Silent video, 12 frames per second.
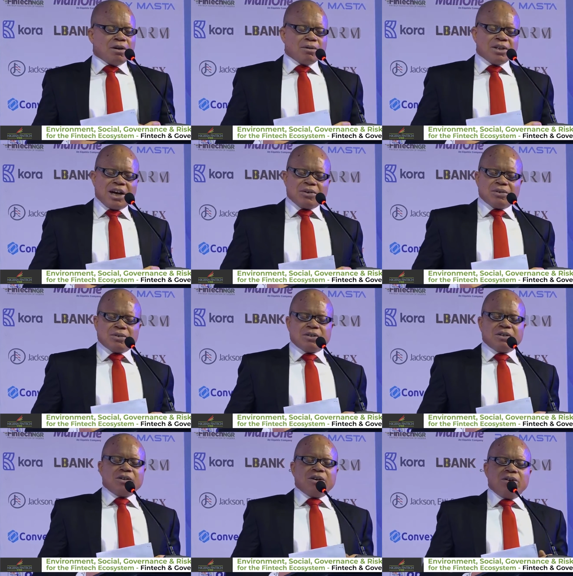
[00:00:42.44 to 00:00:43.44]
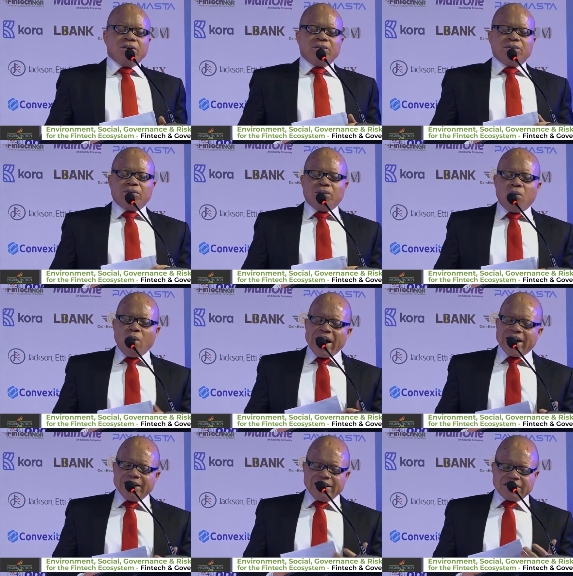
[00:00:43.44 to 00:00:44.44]
Now,
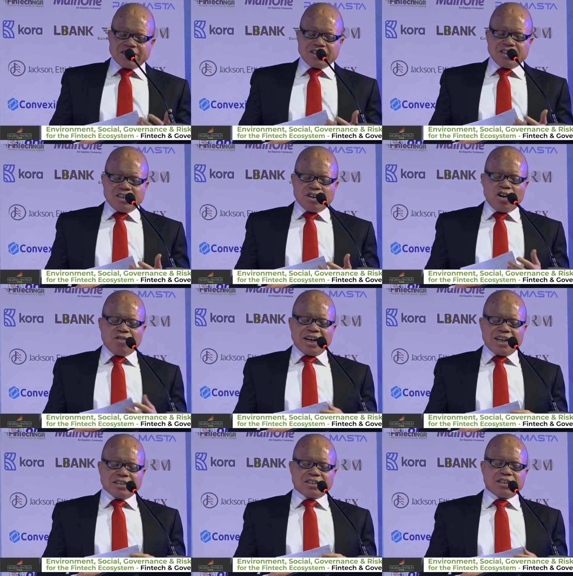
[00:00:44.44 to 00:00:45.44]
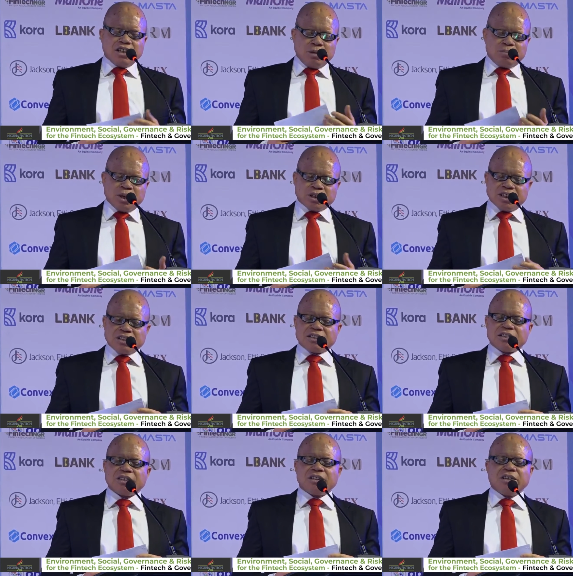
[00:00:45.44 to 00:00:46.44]
why is governance important?
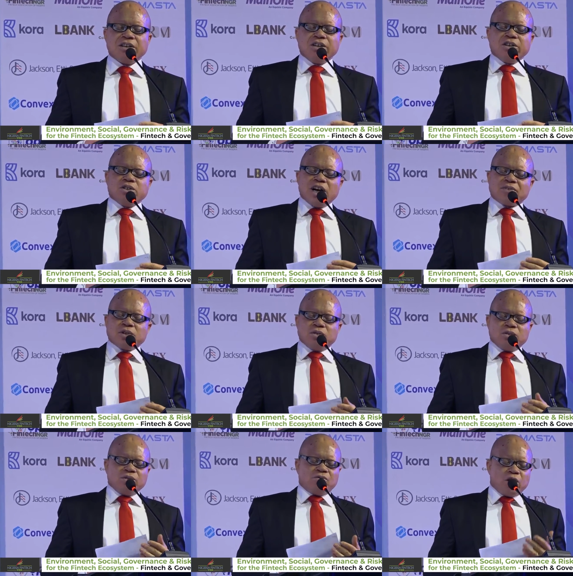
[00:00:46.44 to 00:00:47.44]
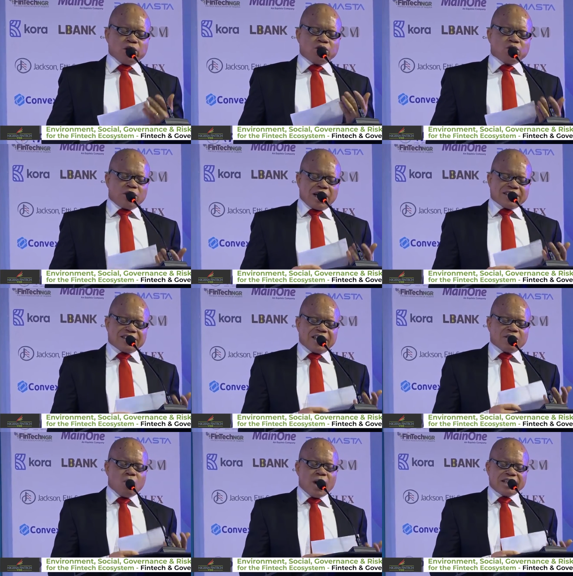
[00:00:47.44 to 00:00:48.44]
For you to
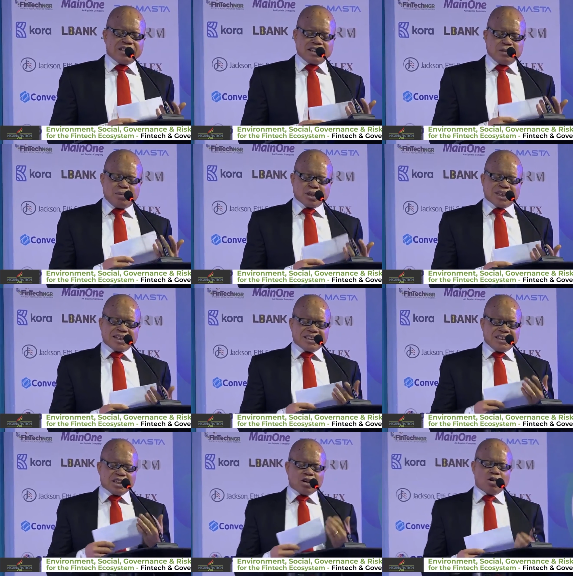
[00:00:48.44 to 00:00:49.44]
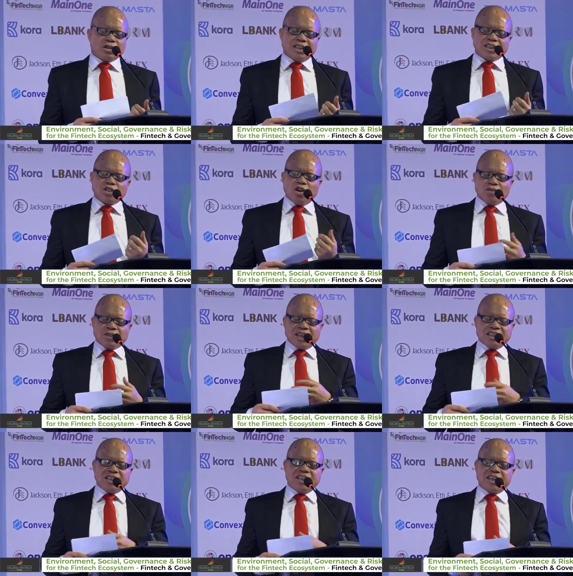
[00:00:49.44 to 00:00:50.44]
understand why it is important in the context of
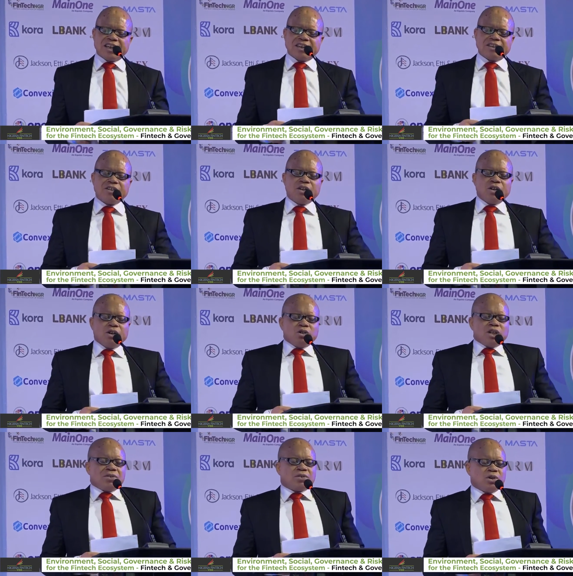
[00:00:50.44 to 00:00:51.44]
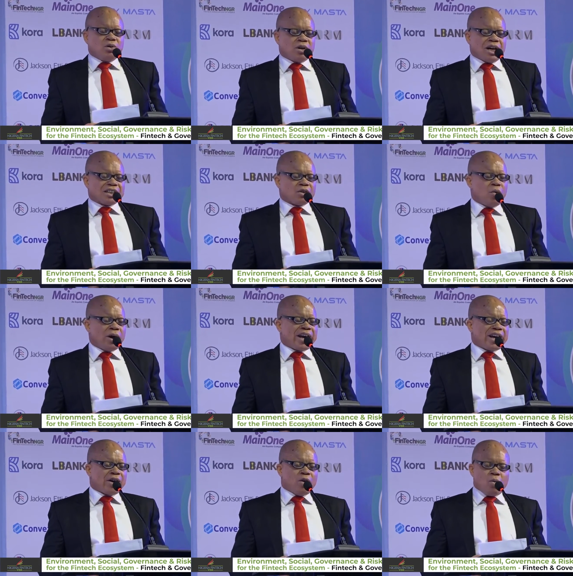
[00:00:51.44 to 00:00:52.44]
Nigeria, you have to look at
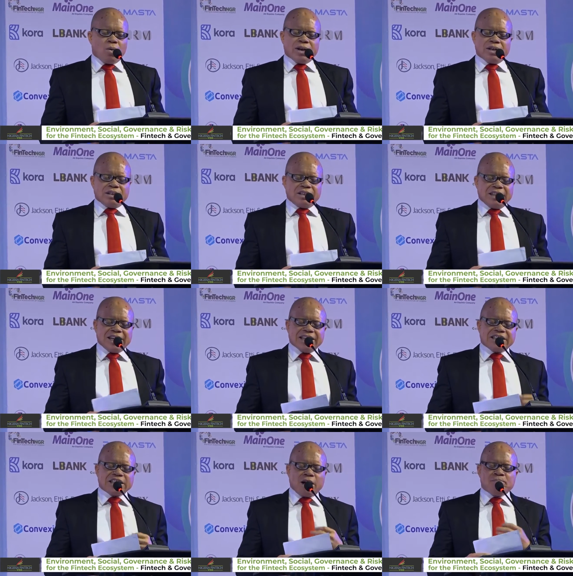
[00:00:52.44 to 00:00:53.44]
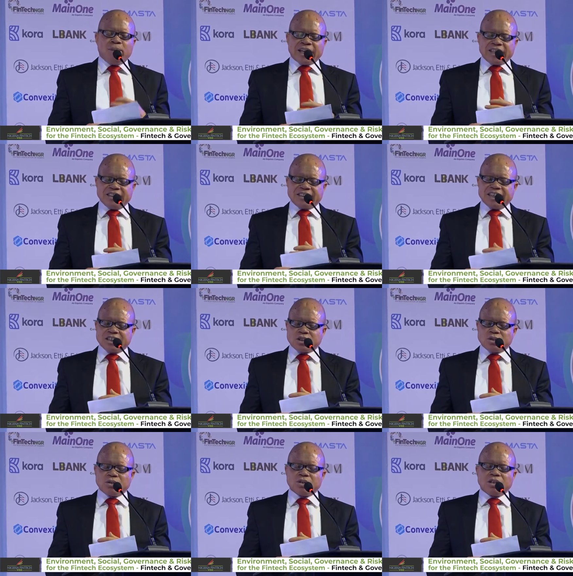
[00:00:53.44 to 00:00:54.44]
where the Nigerian banking
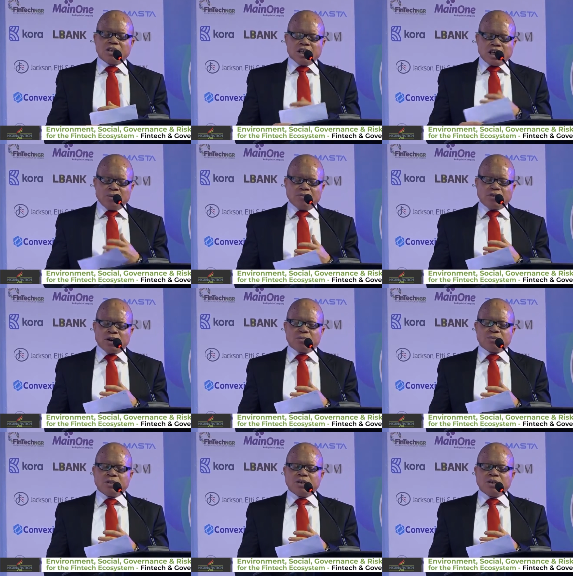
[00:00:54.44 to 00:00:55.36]
sector came from.